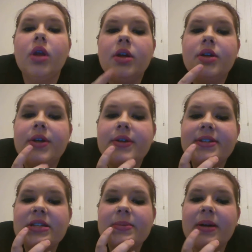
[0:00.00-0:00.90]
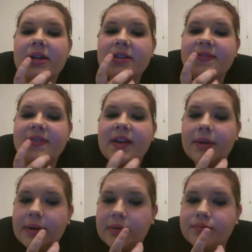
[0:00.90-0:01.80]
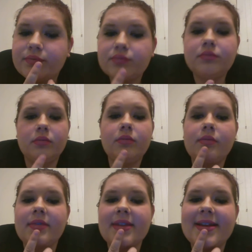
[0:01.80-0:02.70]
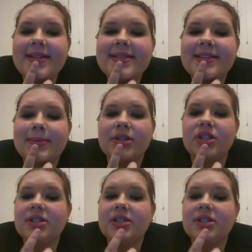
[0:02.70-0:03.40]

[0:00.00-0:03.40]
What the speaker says: Shows this part is filled and this part's just